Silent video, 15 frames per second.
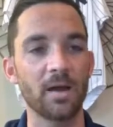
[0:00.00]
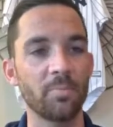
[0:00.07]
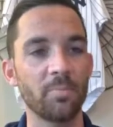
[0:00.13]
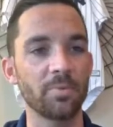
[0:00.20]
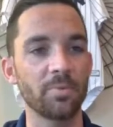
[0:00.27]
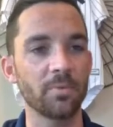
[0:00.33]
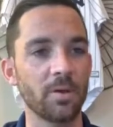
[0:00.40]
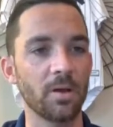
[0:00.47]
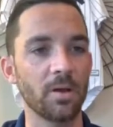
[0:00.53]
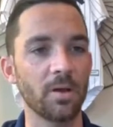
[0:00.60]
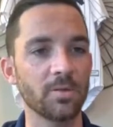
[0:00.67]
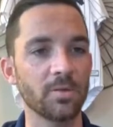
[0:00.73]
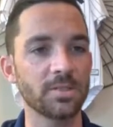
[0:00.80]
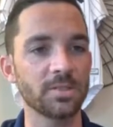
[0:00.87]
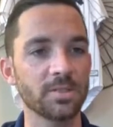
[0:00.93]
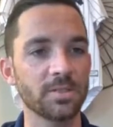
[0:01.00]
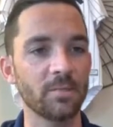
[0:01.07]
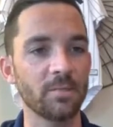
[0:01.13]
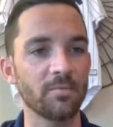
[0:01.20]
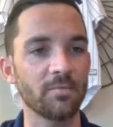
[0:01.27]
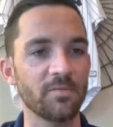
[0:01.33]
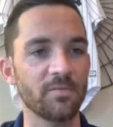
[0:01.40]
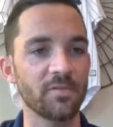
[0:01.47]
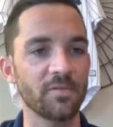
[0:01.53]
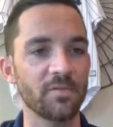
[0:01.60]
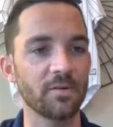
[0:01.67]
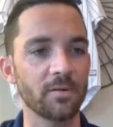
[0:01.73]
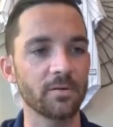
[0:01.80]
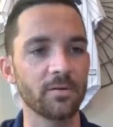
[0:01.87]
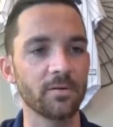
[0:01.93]
What's his name for
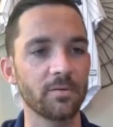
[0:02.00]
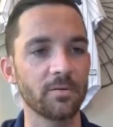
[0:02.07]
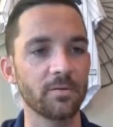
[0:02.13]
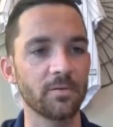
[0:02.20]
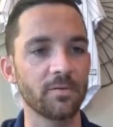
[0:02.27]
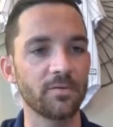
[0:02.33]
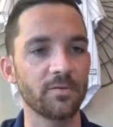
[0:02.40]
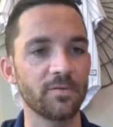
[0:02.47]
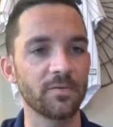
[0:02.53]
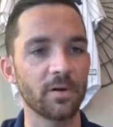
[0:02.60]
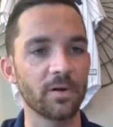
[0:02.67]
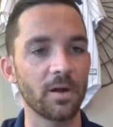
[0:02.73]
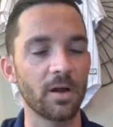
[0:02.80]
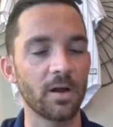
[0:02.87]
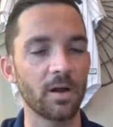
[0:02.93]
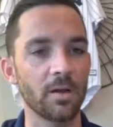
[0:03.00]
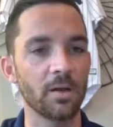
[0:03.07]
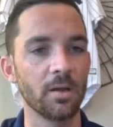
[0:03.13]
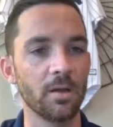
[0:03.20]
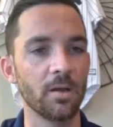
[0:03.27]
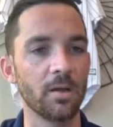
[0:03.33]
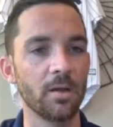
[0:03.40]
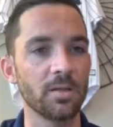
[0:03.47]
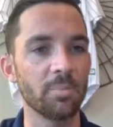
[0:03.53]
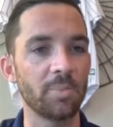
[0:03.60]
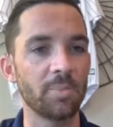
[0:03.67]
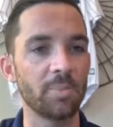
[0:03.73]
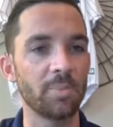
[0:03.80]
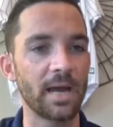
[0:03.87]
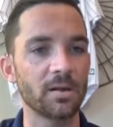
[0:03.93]
the
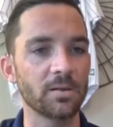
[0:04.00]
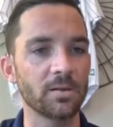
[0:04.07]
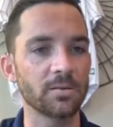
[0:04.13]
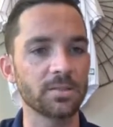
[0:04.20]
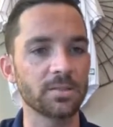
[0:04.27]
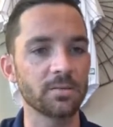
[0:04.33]
Packers with the